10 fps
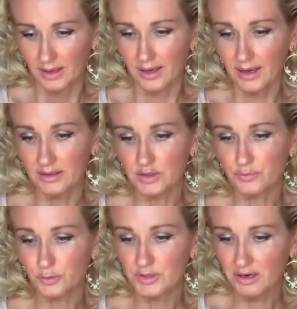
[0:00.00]
As
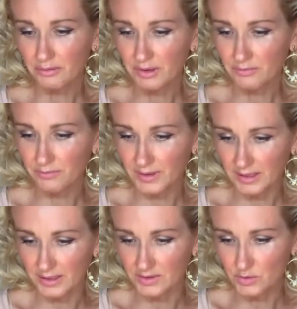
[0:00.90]
fruitarian
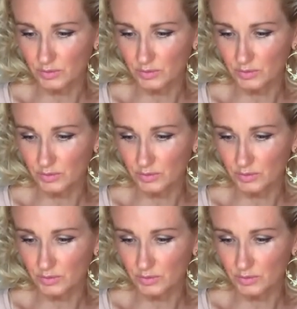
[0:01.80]
vegans,